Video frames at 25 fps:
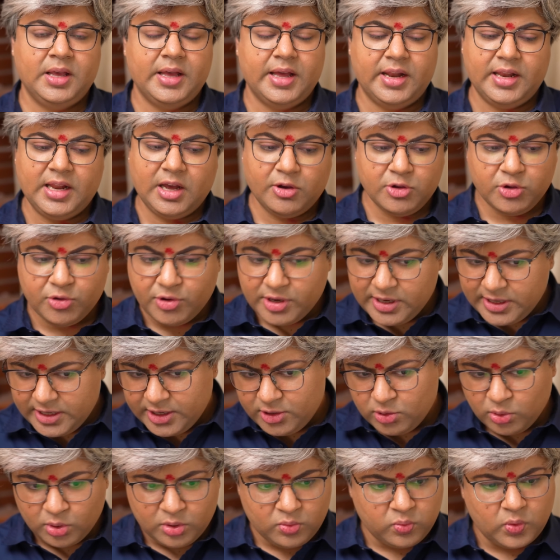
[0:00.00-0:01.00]
And now you really
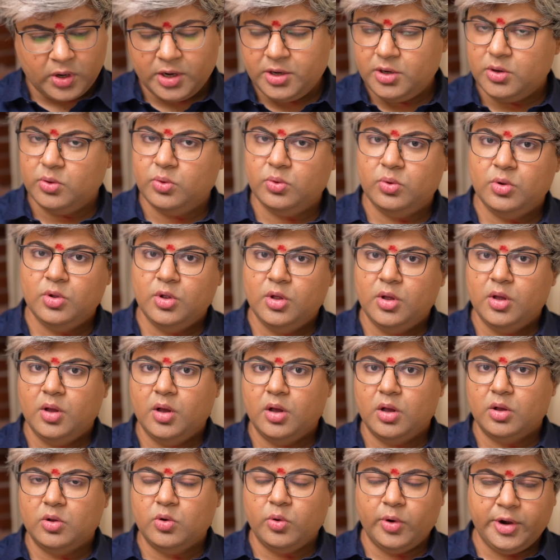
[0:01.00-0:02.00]
don't want to
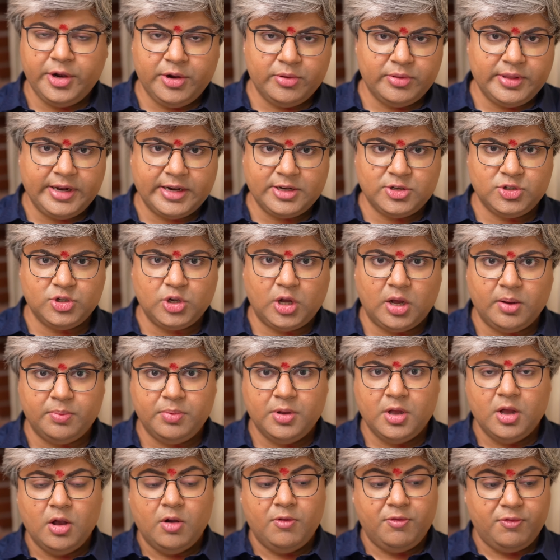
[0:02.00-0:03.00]
go into that
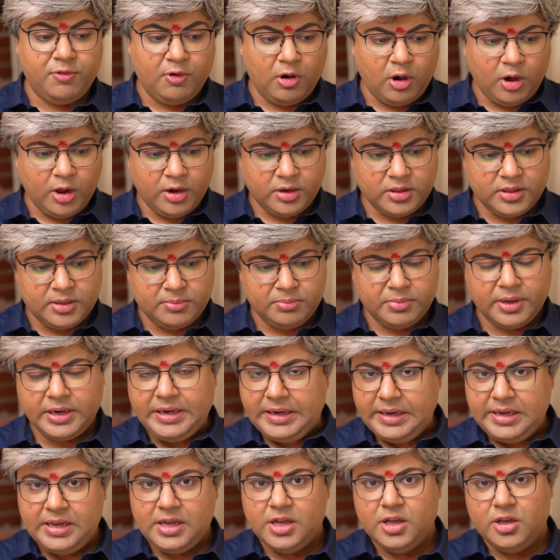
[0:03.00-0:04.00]
job for the
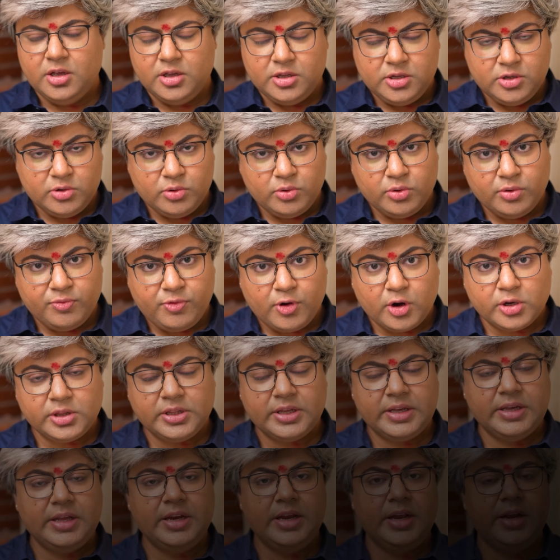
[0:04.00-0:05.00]
money, for
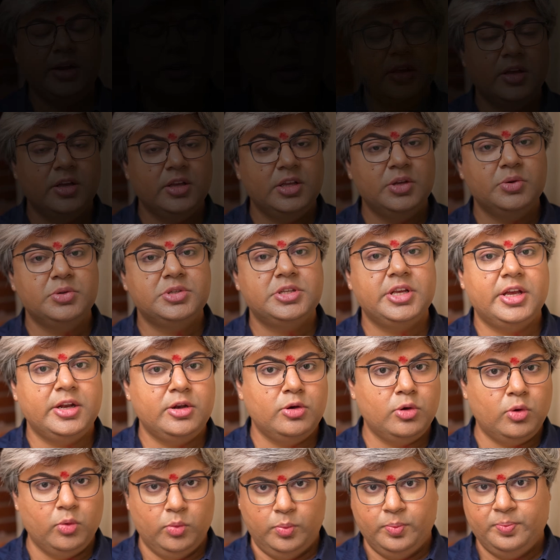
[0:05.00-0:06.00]
the greed, you say
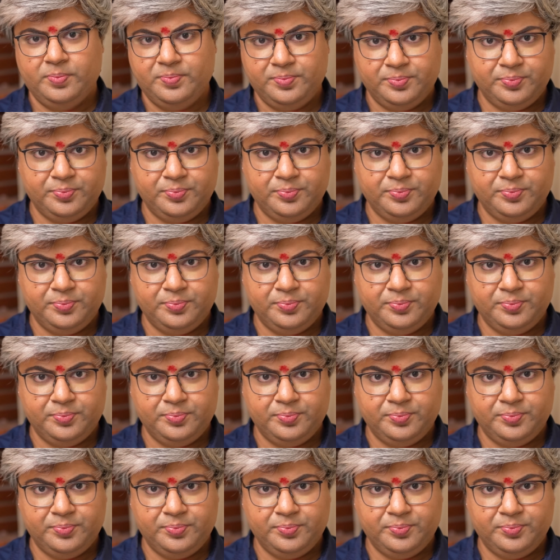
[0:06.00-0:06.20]
no.